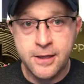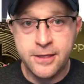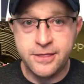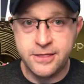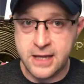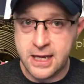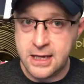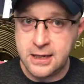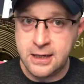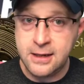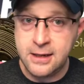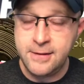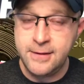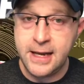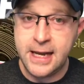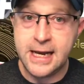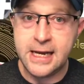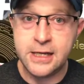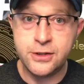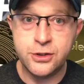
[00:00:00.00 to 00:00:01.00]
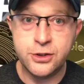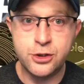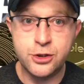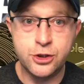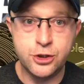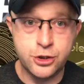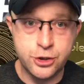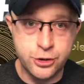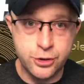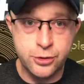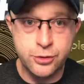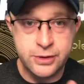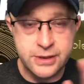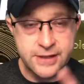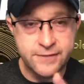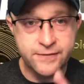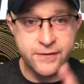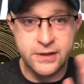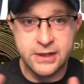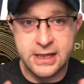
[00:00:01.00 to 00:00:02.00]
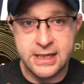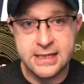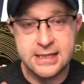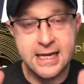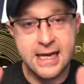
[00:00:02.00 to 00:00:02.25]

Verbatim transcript: Theta has two different things.